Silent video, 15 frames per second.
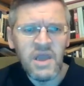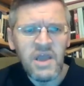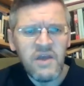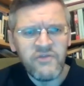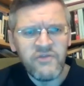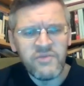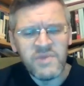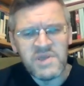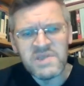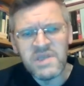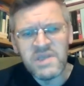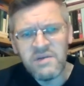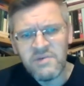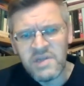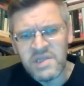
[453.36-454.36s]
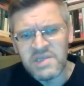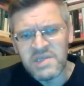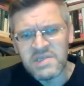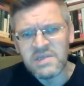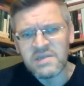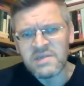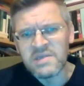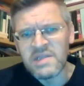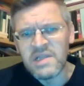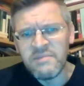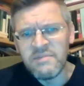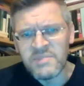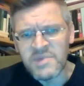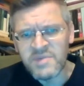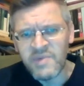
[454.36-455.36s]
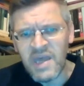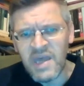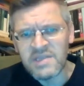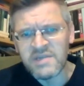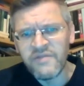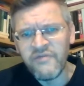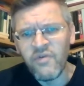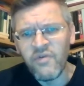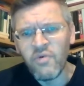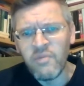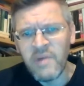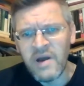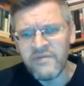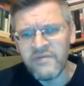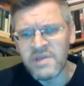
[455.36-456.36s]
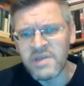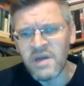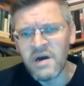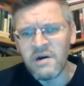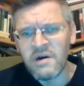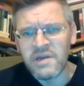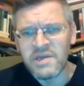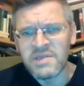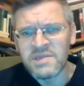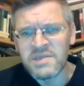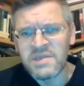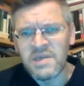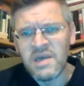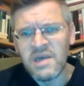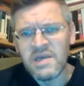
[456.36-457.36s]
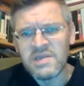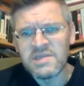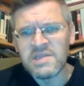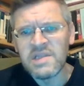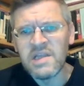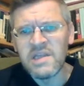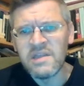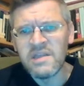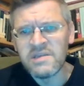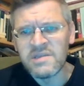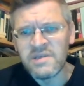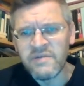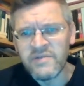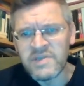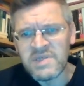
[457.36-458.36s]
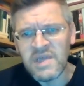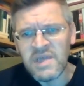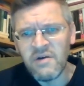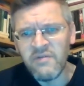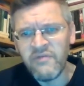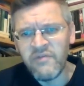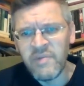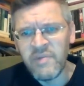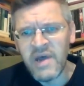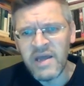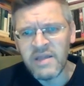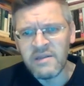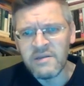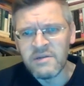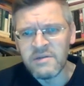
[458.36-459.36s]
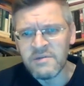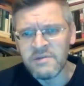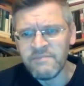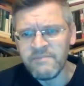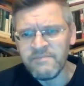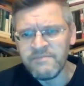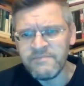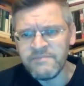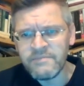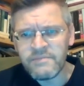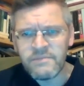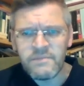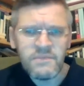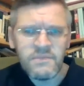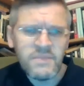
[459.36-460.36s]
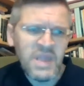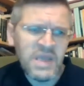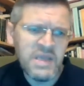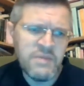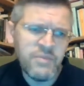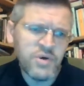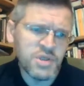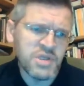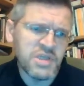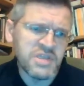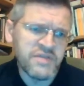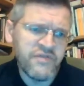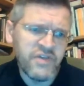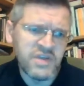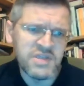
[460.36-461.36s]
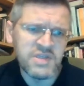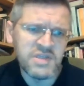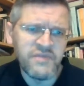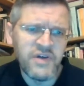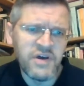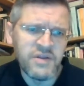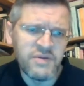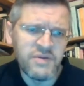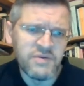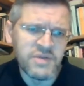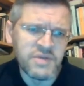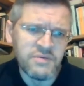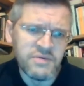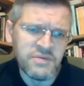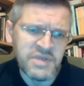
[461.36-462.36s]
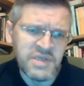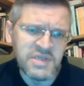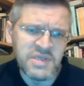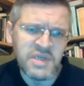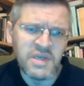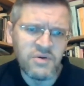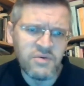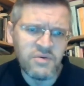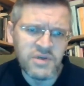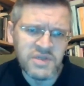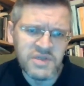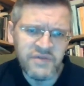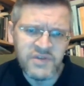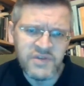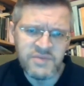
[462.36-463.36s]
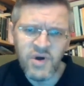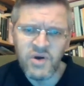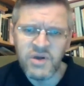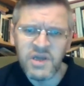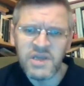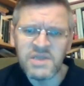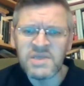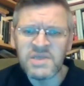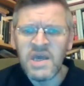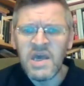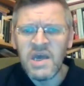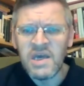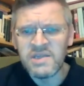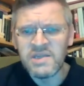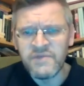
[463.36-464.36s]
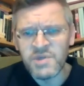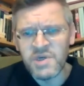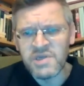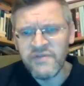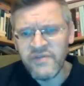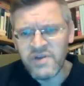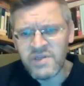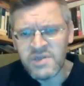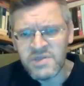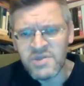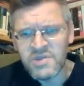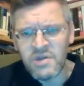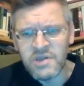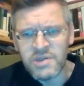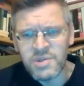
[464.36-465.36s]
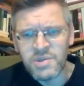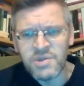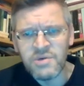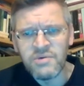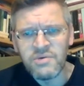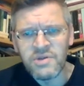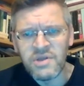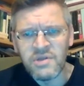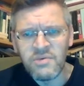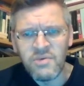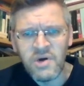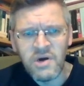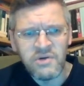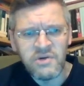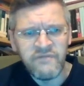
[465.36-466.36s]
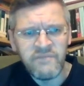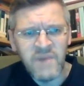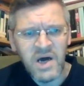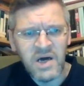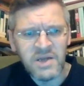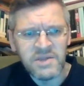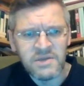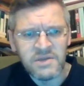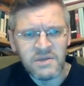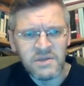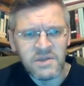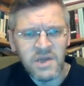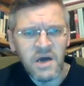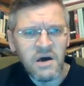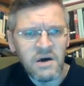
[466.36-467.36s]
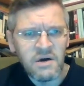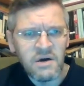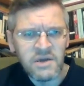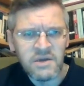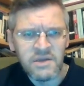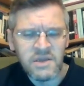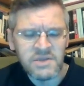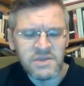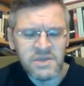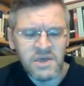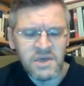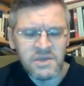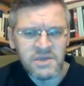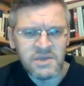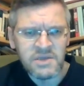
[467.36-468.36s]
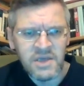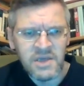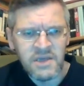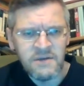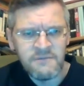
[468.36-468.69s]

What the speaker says: From this nearing distance, limbs began to form out of the darkness, slithers of a self abandoned. He pushed his fists further into the resisting corners of his pockets, as if trying to find a solid truth in a world of mud and dark and uncertainty.